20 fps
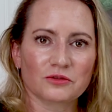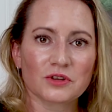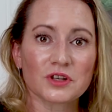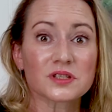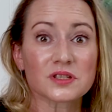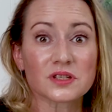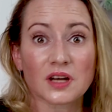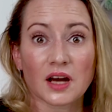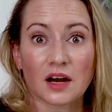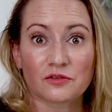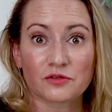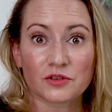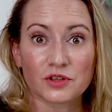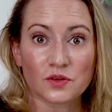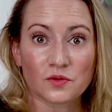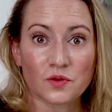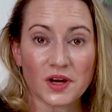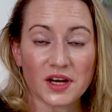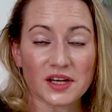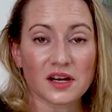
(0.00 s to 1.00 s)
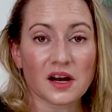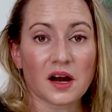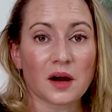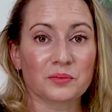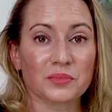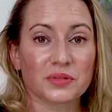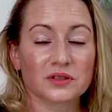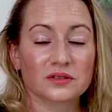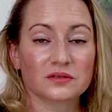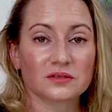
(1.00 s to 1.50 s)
rinse it off when you wake up.